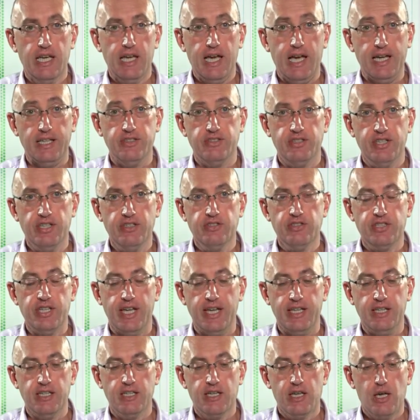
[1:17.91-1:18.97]
And since
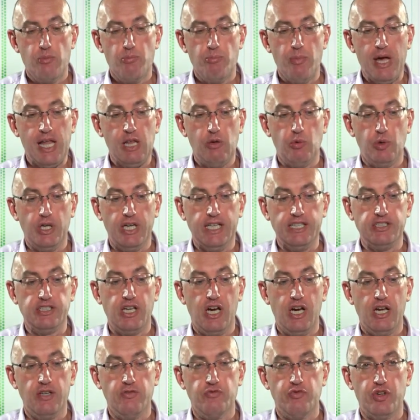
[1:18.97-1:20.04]
then, malware has
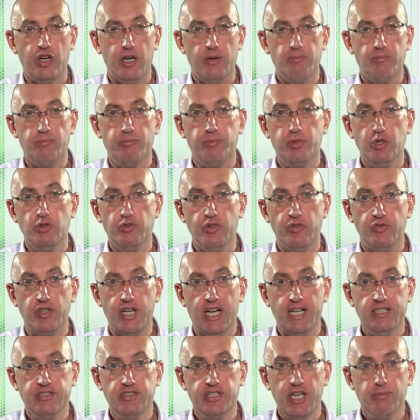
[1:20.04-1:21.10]
gone from proof of
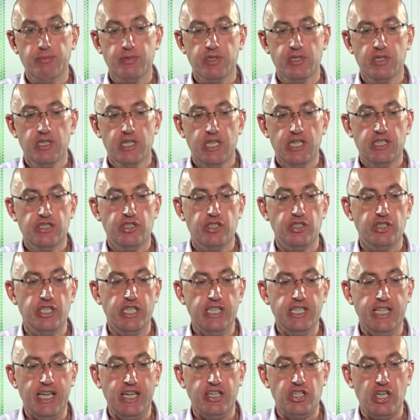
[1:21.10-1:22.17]
concept to
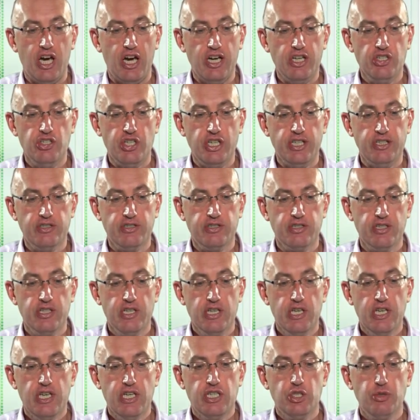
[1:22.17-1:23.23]
teenage hijinks
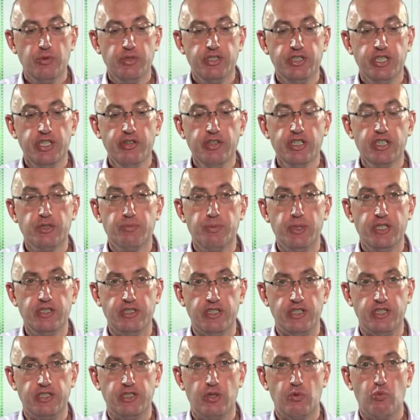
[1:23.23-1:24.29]
to a serious
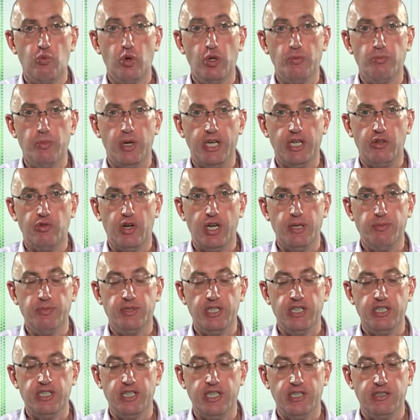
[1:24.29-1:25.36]
business run by crime
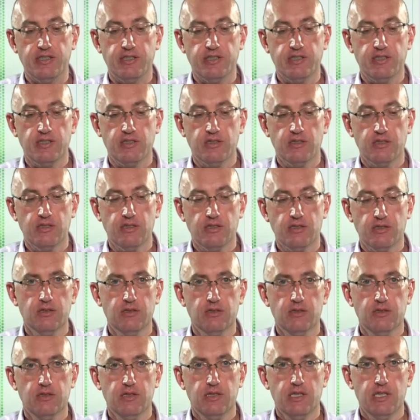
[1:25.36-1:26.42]
syndicates.
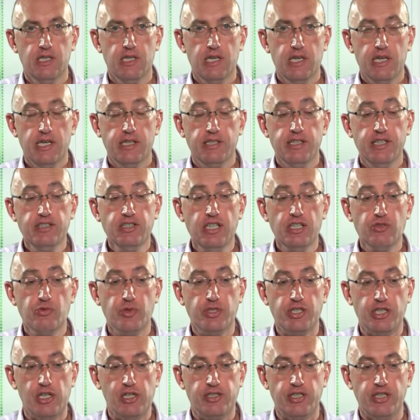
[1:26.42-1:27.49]
This has
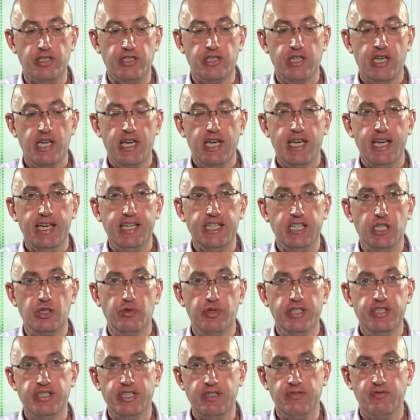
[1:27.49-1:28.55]
resulted in
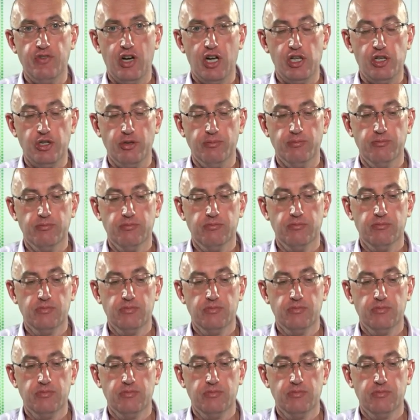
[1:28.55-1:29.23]
increasing volume,